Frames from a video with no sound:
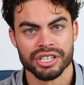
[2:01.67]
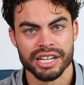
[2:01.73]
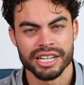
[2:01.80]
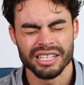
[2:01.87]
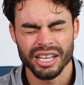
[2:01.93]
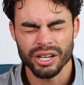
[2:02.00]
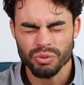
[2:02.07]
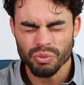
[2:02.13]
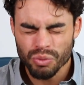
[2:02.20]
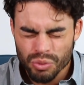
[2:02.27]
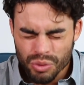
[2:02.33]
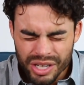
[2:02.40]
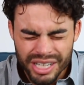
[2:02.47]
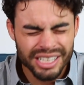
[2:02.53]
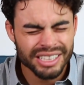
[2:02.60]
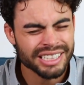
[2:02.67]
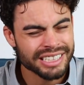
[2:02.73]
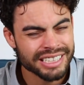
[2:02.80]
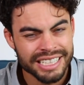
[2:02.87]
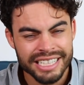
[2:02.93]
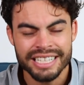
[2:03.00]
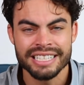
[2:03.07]
and he like really
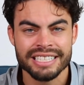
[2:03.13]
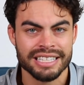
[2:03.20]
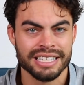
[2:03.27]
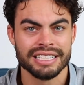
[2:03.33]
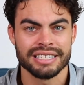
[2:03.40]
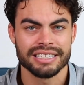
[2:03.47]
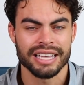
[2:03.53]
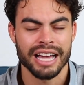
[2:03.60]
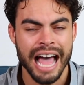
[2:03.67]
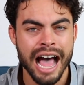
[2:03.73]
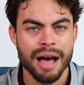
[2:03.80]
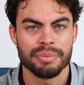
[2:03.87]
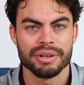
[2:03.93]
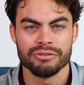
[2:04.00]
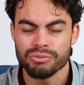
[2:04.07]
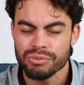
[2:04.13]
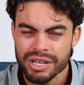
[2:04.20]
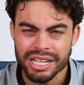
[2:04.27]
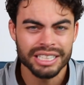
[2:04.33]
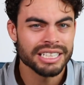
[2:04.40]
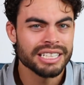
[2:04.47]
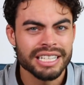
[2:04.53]
needs this to happen,
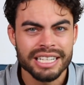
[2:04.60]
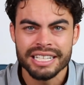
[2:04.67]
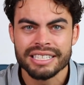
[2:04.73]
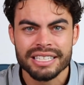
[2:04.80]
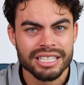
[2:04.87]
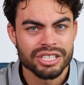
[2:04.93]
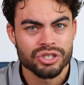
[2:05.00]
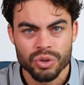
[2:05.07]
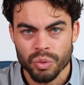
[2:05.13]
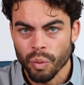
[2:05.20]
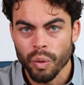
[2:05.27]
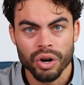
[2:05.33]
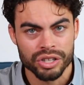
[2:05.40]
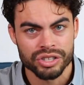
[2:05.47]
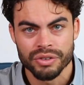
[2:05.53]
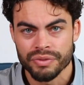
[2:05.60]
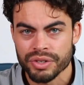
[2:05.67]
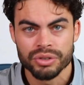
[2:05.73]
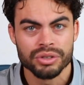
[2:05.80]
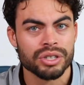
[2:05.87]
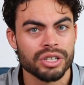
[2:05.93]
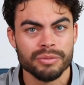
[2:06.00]
really needs this to work to
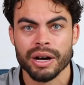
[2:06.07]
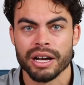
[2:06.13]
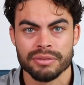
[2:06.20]
feel good about